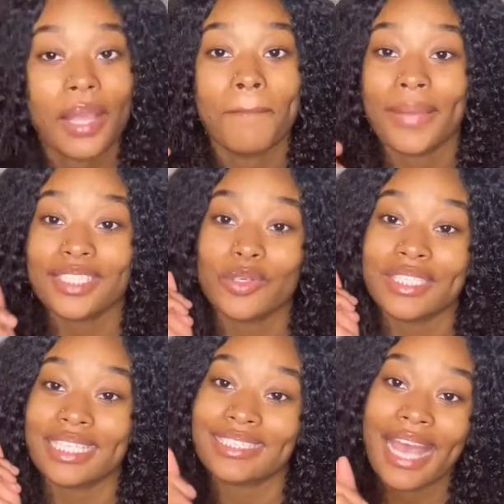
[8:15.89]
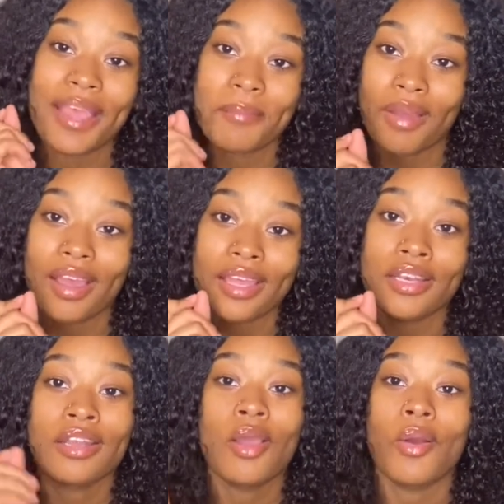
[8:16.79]
Make sure it's a satin
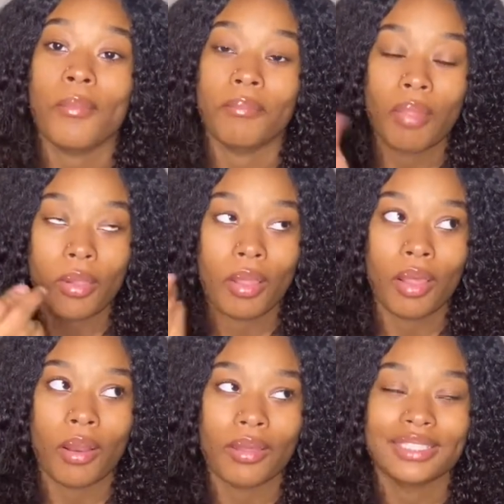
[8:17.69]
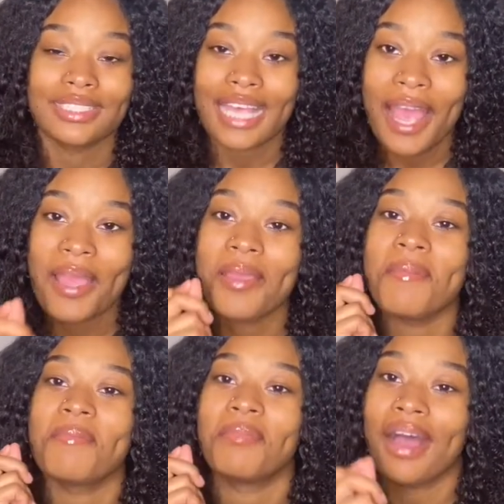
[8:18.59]
bonnet, uh,
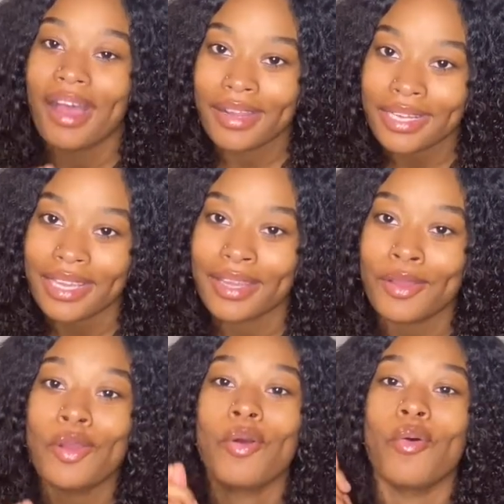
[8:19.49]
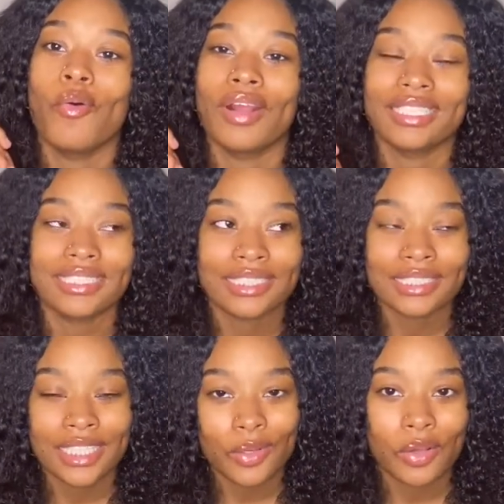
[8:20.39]
satin bonnet or
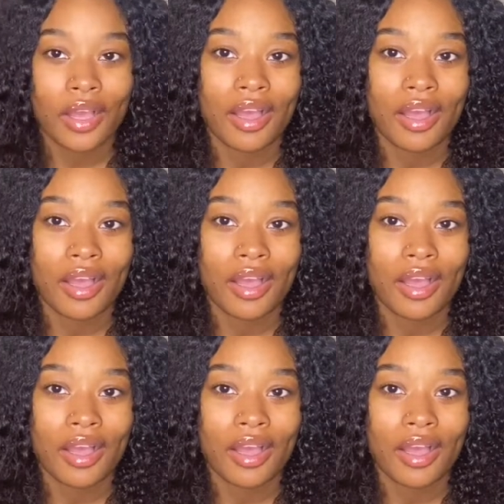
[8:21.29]
silk